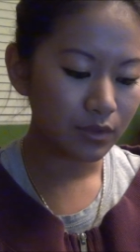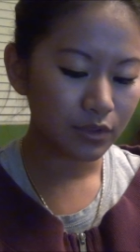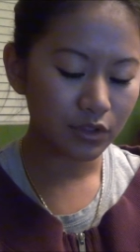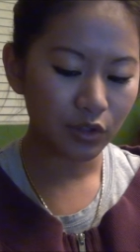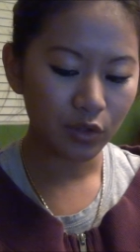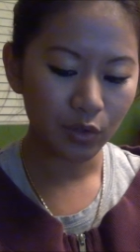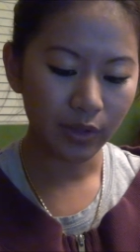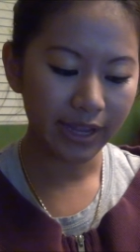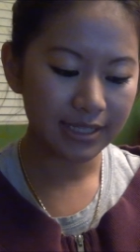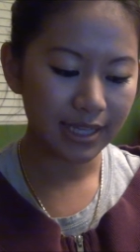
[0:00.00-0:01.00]
So
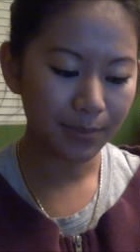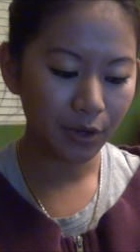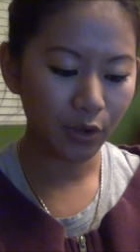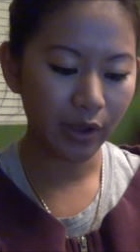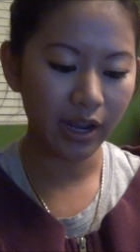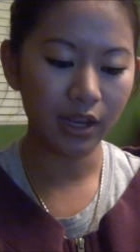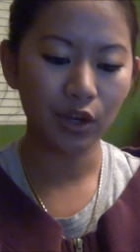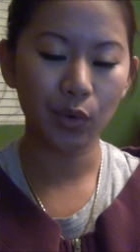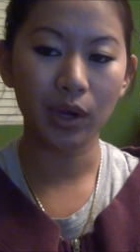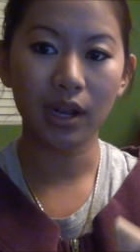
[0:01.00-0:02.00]
like I said, I'm going to go ahead and
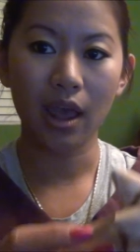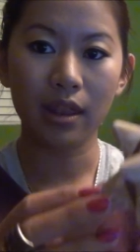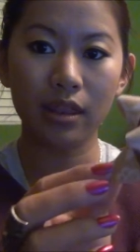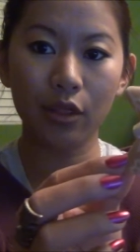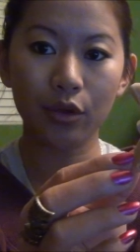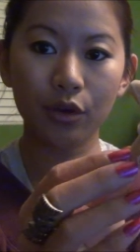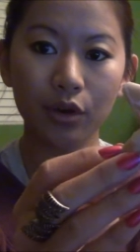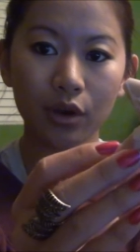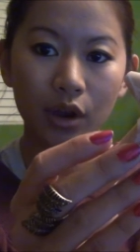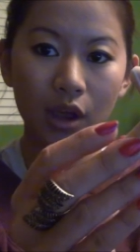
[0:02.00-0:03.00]
create another